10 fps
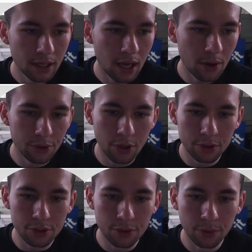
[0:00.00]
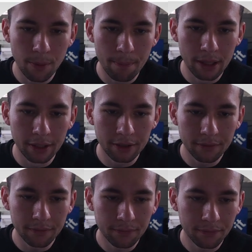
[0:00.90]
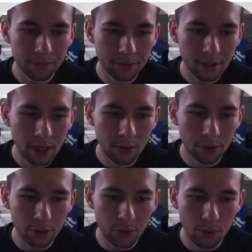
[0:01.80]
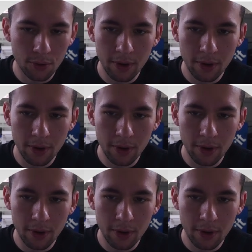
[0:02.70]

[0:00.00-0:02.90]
I would go to milling. I would go to corner